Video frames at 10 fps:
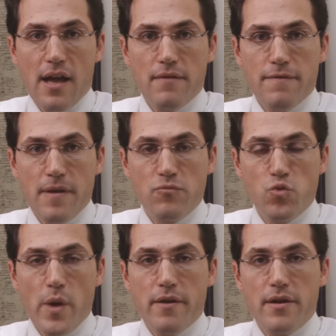on
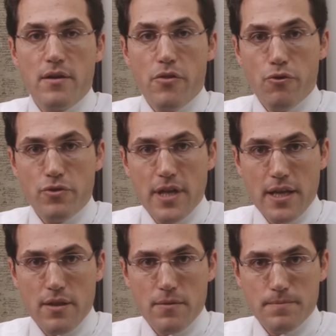February
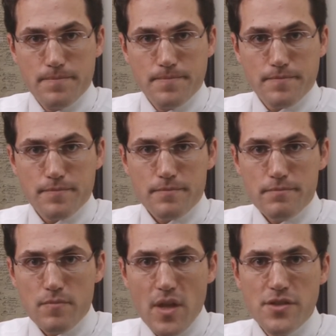13th.
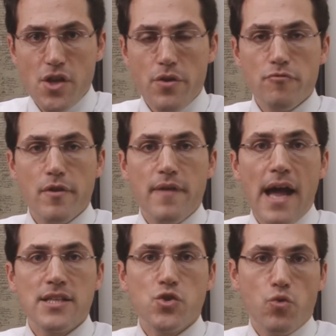So the
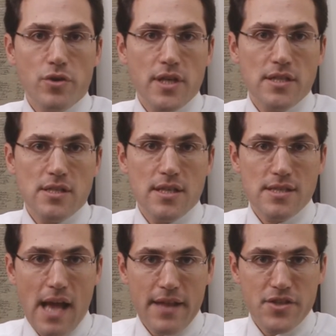revised ordinance
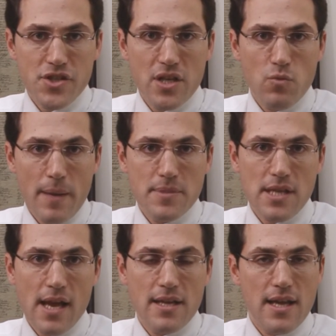is on the city
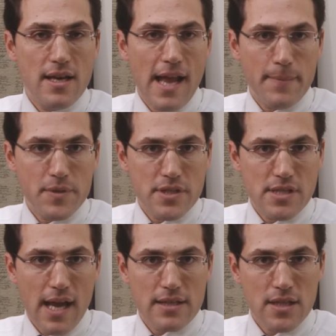website at
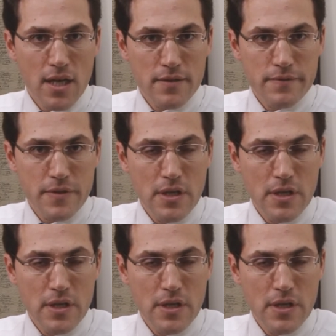annapolis.gov.